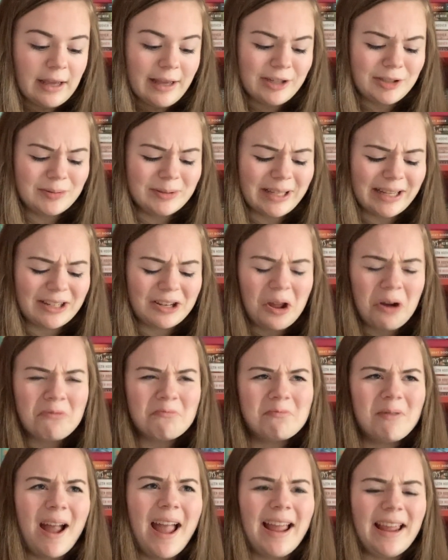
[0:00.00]
She was like, no
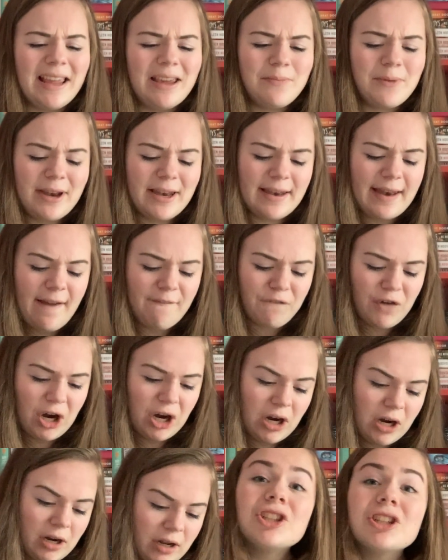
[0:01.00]
way, he would
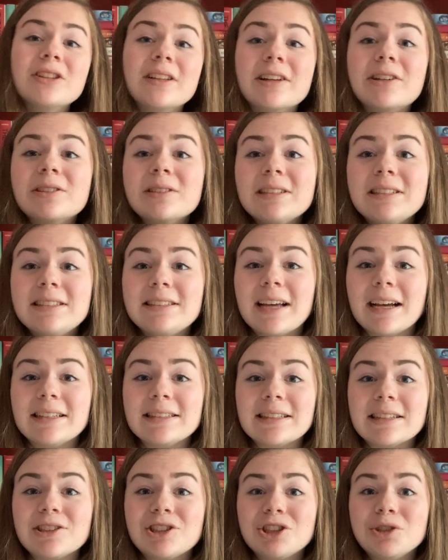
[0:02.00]
never. She literally says
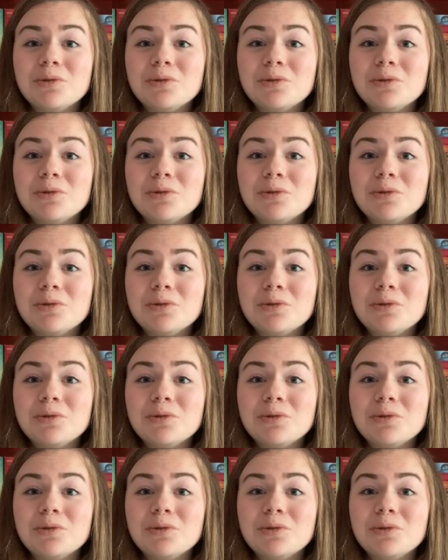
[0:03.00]
that she